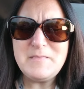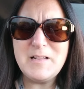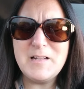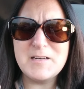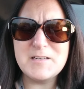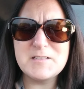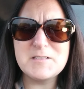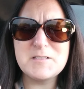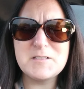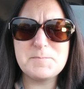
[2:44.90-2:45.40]

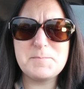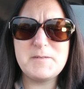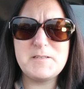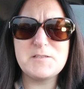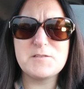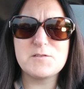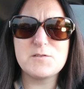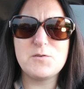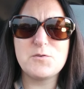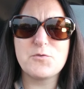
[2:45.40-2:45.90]
Let us be
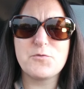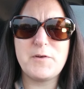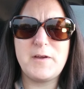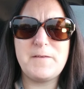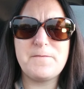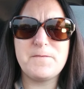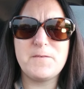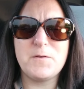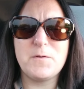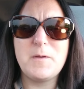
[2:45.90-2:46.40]
so
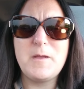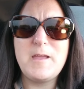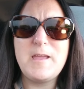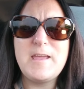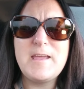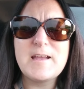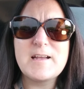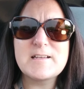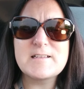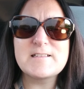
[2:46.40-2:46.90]
grateful
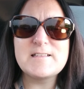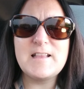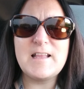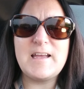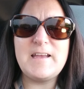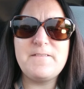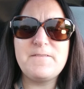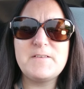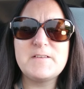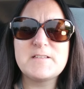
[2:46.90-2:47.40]
because
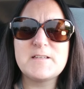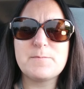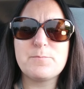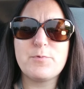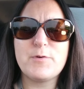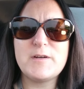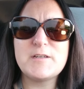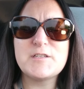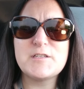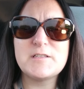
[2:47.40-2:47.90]
life is a
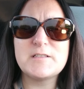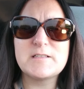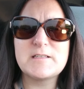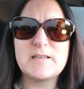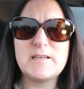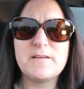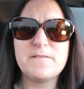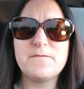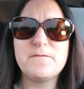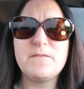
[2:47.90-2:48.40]
precious
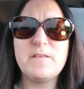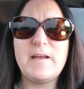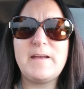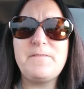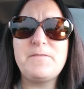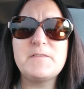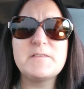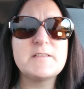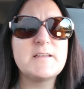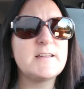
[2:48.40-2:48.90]
gift.
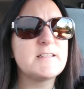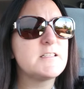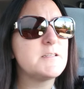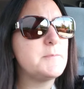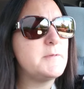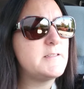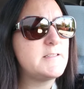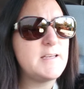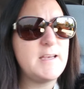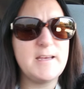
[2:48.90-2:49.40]
Life is not to
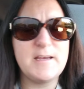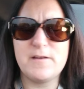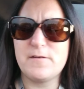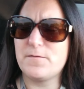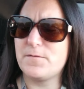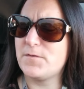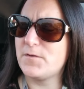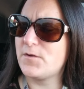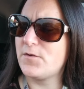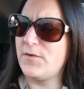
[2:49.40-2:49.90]
be taken
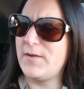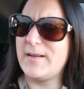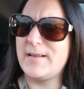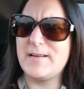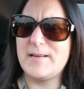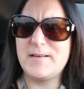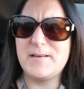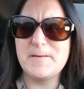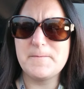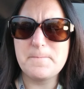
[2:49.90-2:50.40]
for
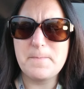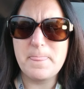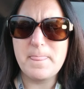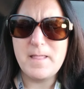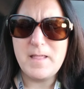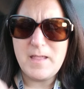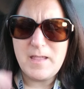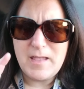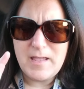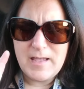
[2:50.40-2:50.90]
granted.
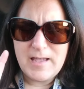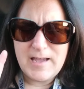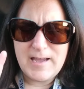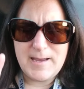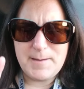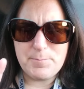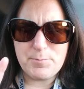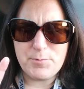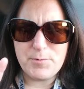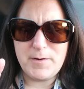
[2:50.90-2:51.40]

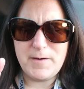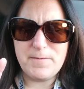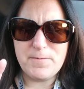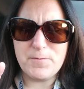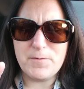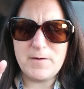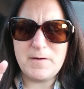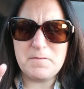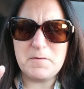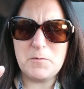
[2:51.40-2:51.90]
I pray
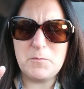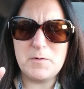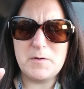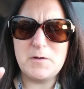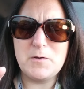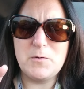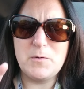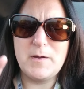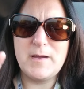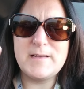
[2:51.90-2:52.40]
for everyone
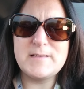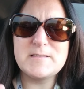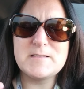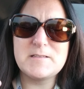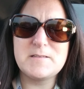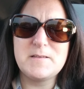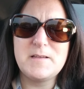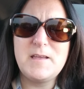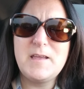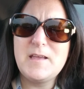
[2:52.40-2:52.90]
who has,
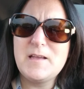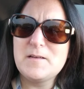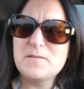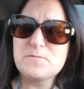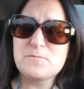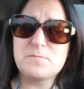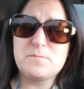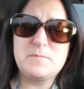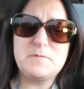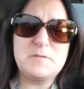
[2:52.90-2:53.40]

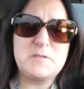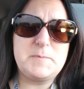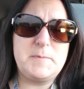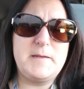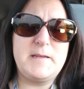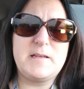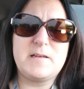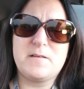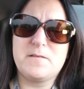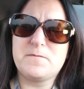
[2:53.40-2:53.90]

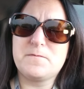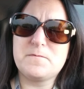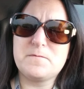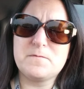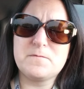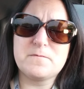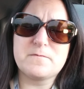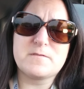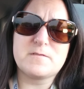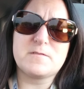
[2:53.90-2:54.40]
speaking of
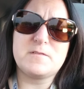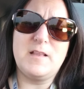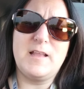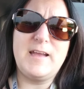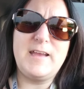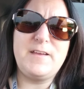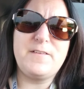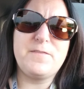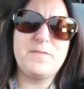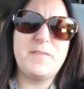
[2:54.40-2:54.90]

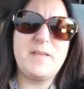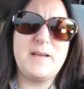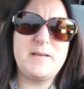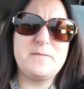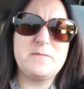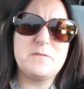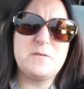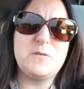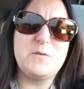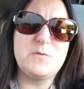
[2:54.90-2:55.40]
life, that
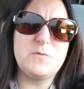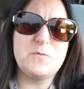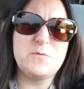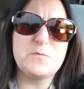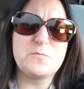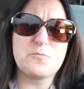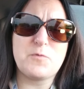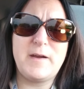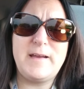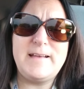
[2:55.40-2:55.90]

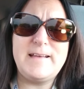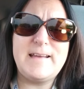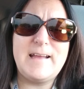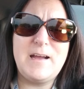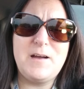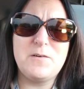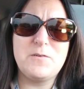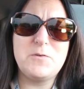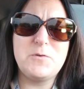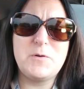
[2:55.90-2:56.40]
right
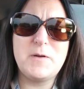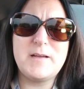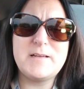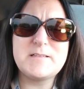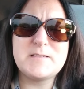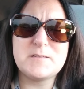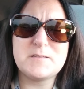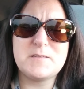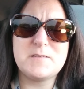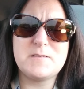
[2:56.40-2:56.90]
now who
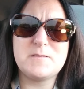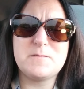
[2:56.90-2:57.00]
has a